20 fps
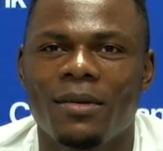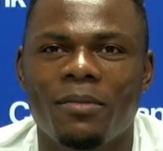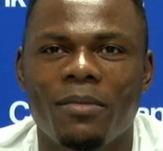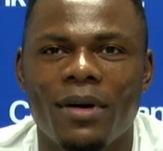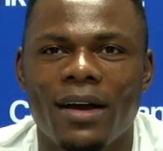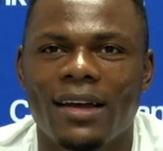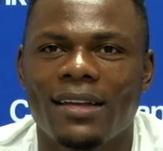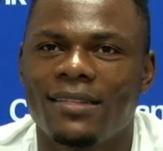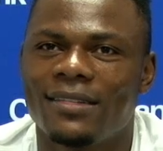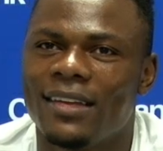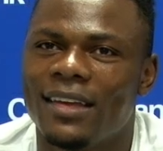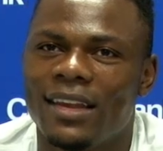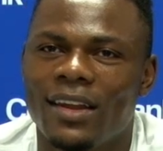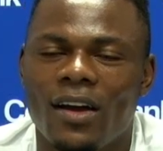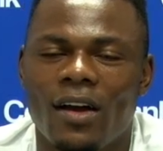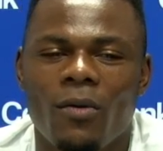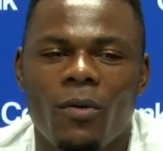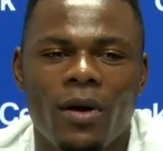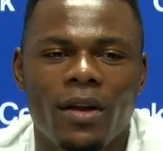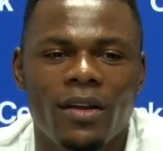by saying
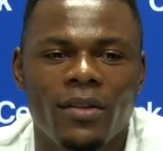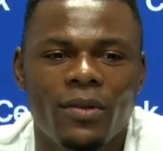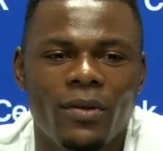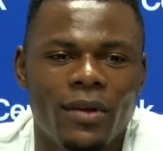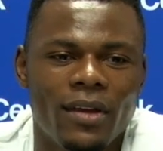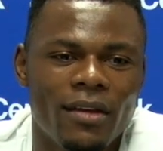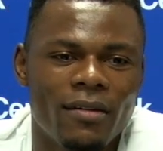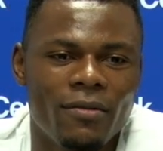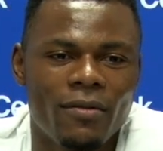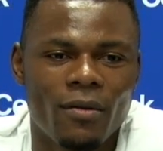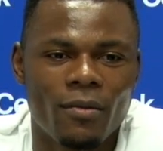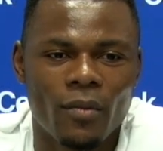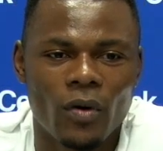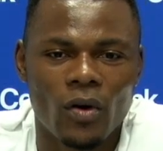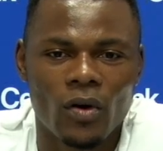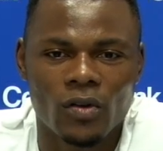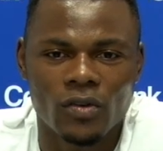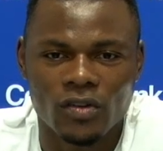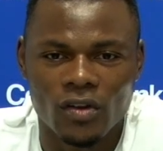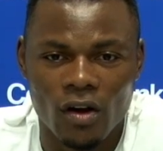I wanted to hear from
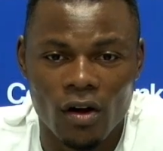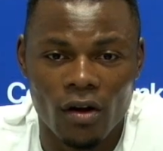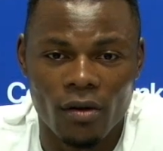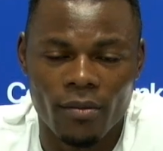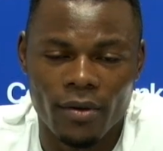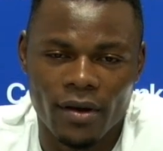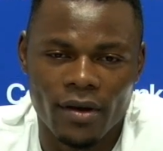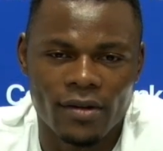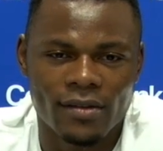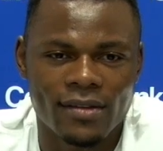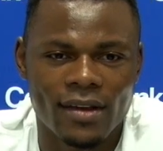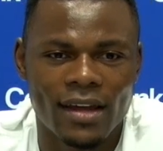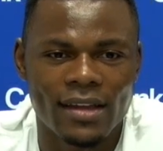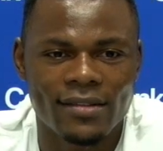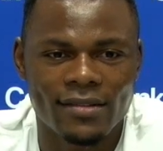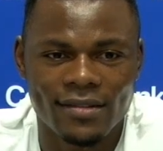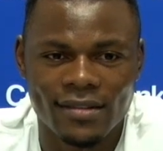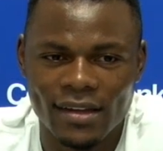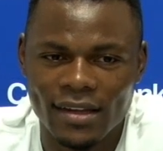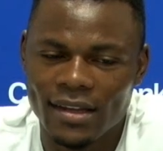Coach Carr because I
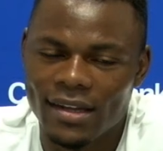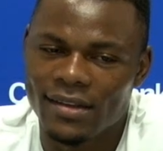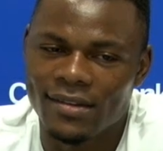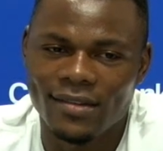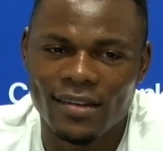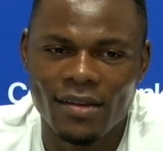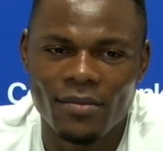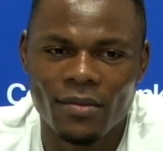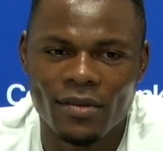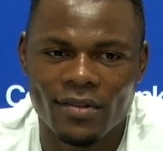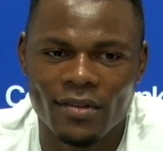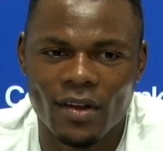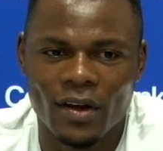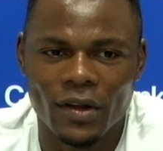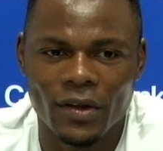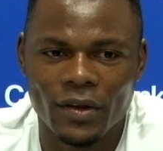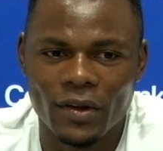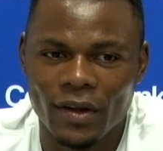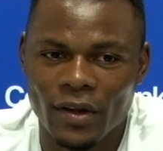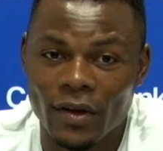see the team is
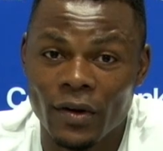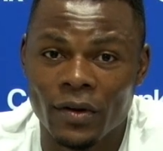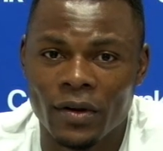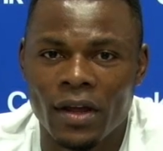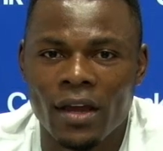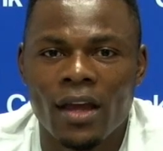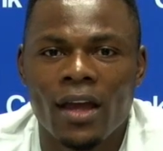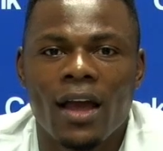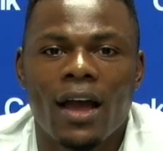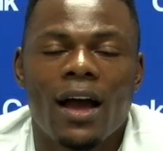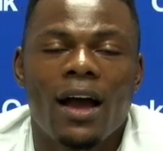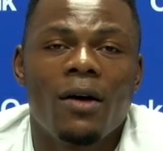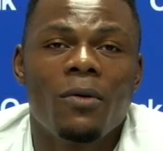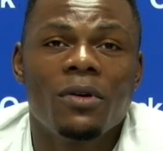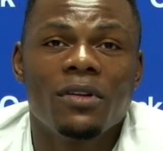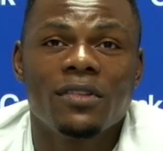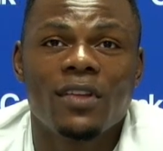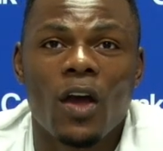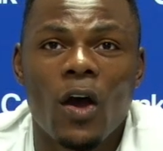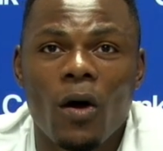not doing good. I
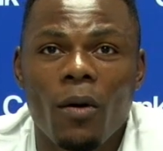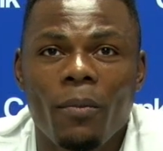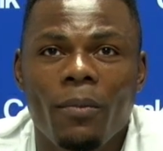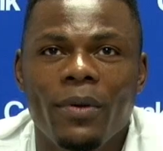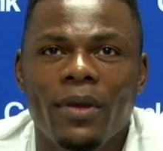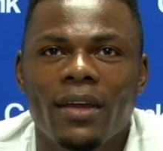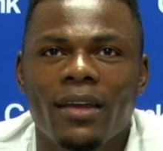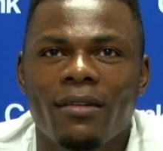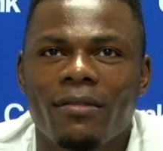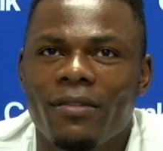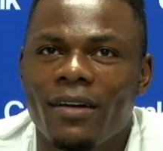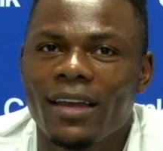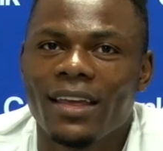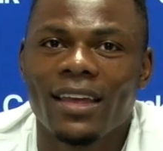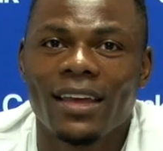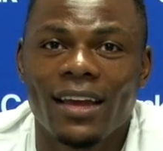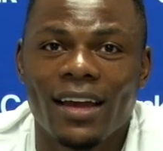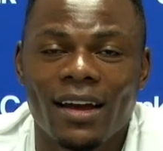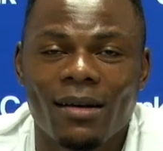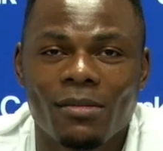was hoping if I
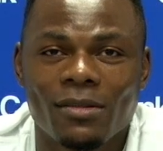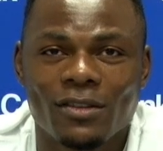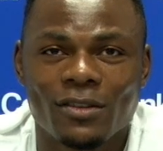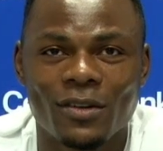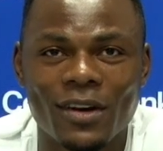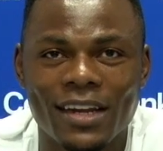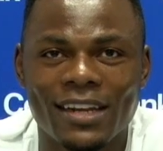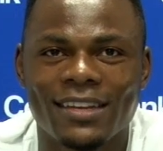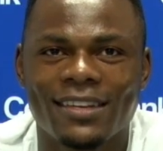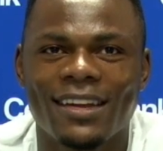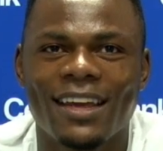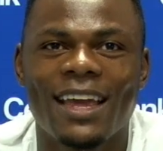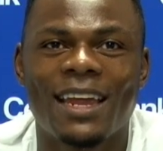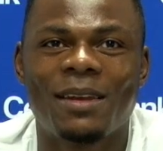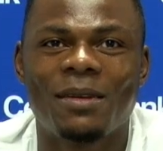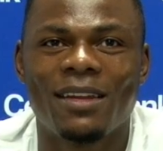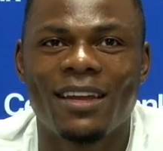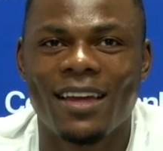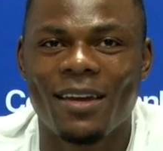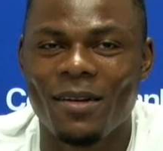can come straight
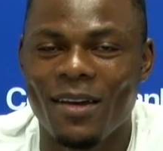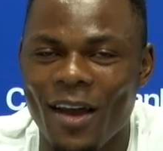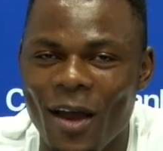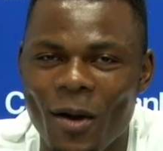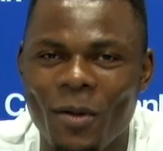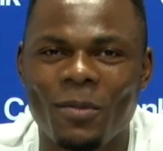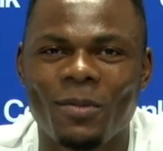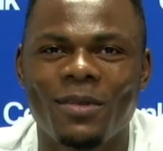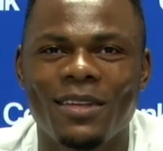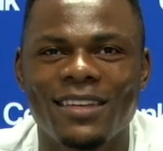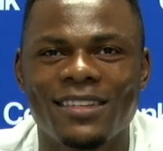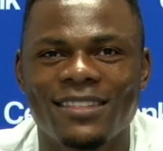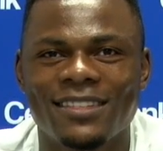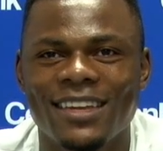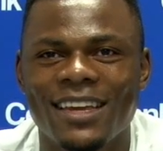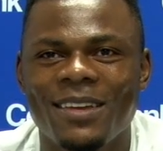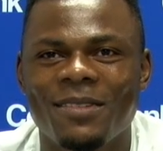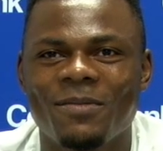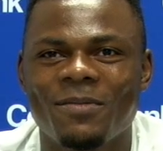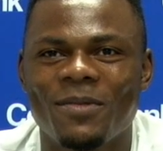and help this
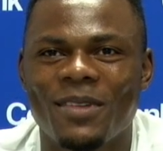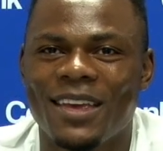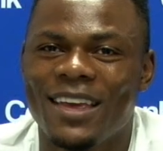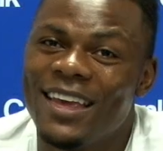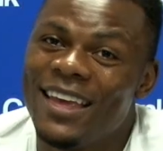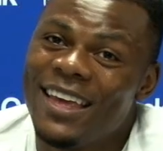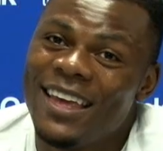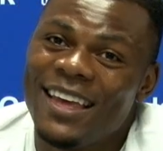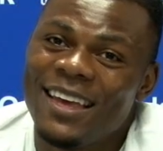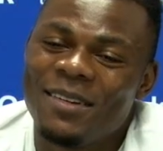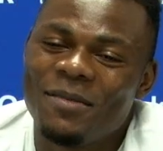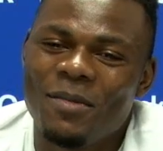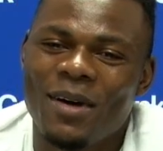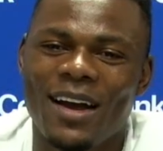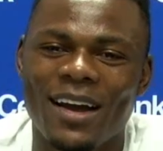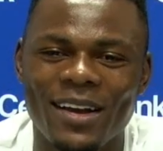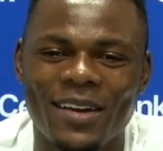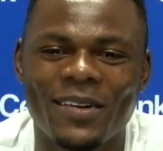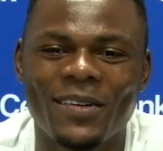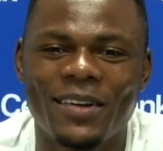team,
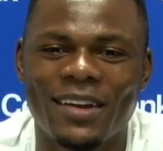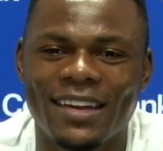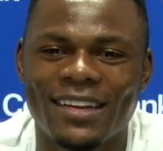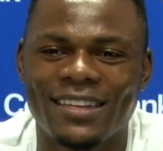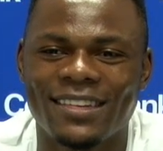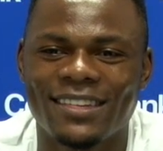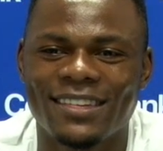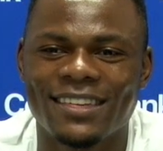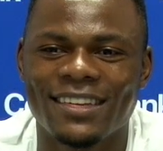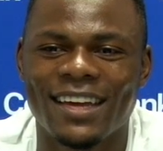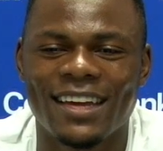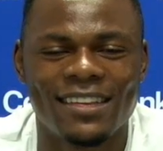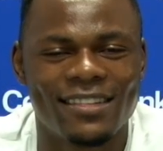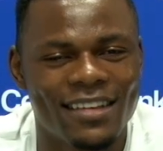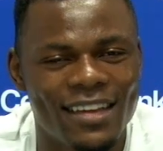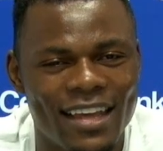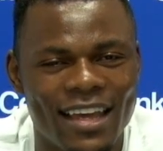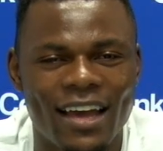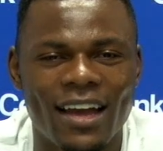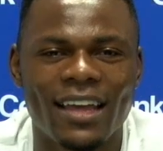but I couldn't. I
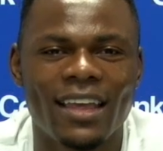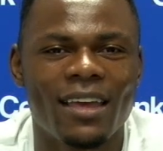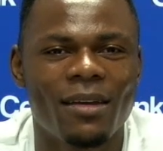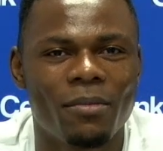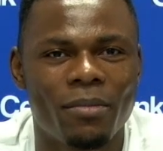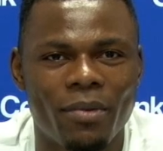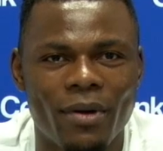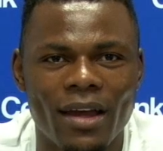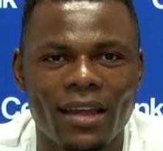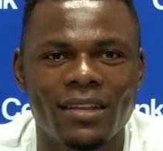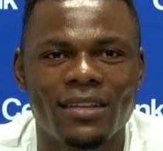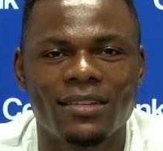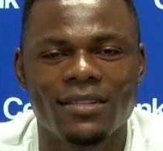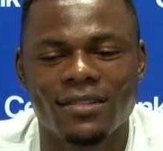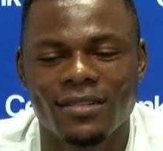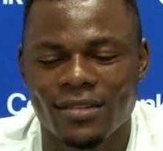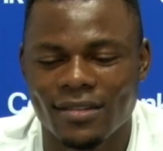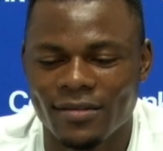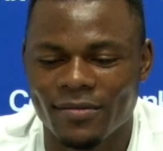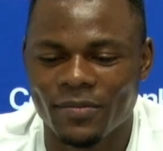said, yeah, I can
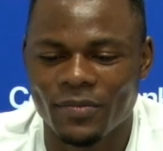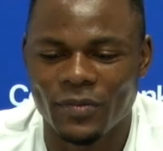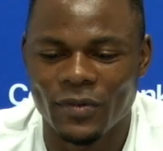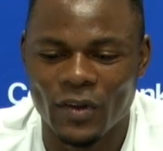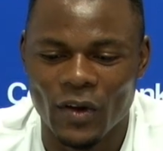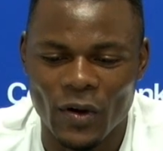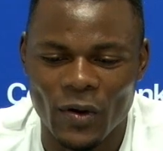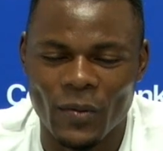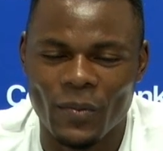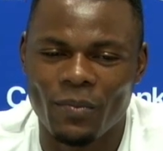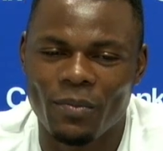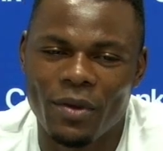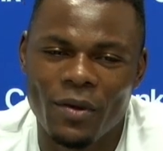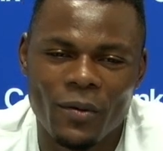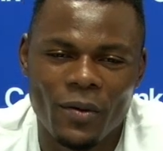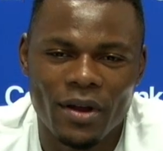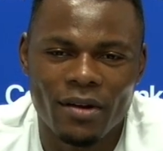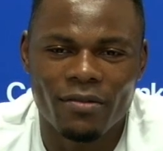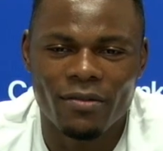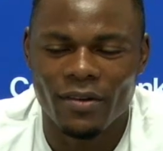practice to be
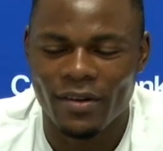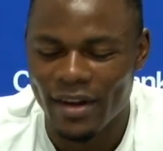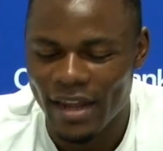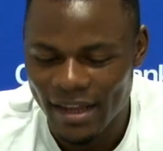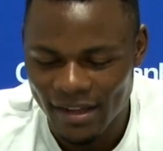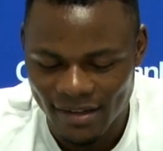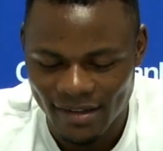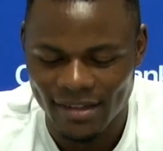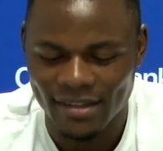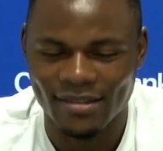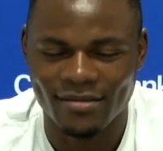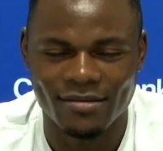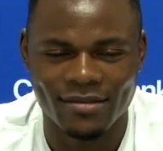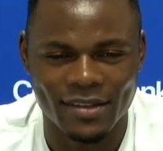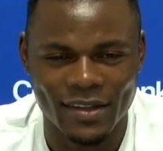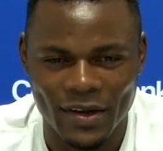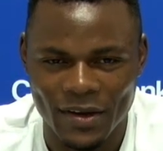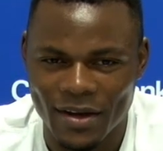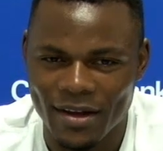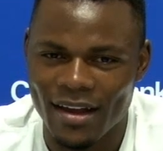ready for next year.
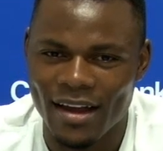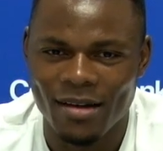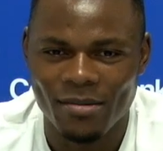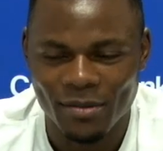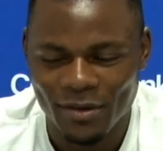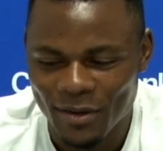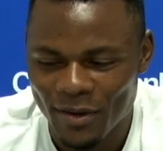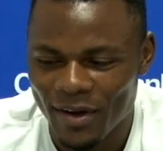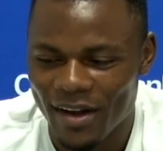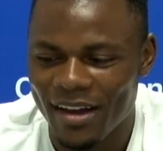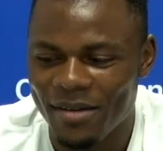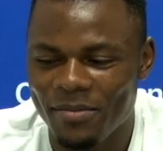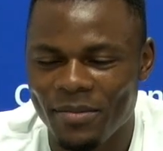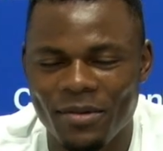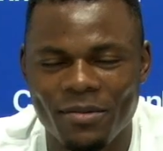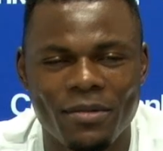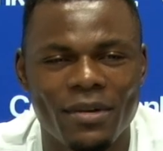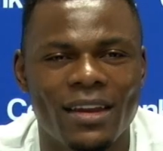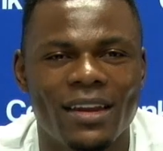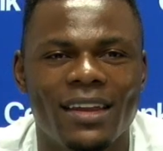So I'm so
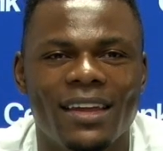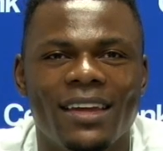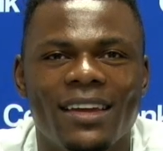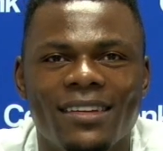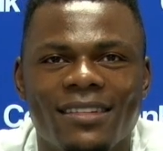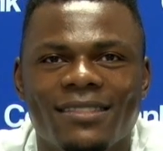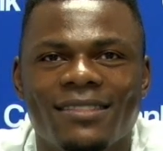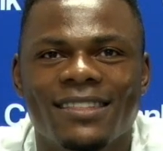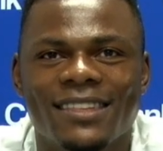happy being here.